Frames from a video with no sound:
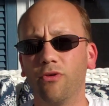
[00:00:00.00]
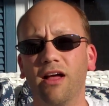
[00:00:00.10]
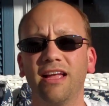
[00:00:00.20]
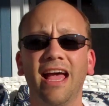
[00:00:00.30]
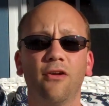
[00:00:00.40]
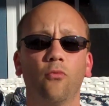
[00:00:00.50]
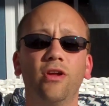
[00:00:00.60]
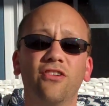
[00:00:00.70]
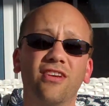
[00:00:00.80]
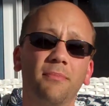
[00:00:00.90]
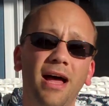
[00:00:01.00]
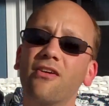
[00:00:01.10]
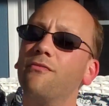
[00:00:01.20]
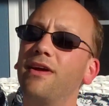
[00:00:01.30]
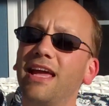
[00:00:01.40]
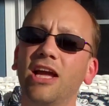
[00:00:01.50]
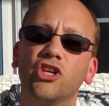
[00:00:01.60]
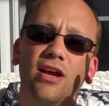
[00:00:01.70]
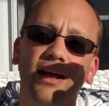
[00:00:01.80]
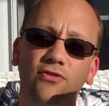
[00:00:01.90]
Again, we just got back from
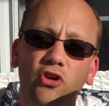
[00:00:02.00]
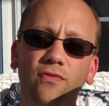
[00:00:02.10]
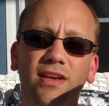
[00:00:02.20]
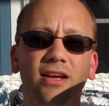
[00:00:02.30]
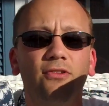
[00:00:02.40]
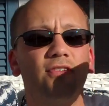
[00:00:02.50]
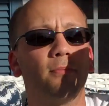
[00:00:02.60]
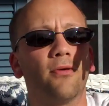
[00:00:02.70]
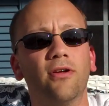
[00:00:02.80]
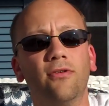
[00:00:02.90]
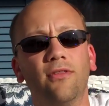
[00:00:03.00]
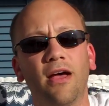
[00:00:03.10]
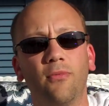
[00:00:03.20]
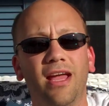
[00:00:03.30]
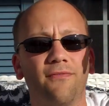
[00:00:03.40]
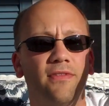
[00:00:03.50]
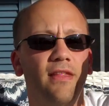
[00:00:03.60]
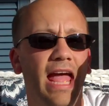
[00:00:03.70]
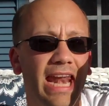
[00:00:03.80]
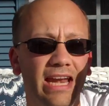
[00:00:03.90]
vacation. I have 2 videos to produce that we have
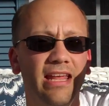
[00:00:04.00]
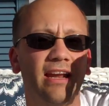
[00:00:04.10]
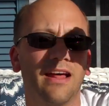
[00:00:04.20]
edited,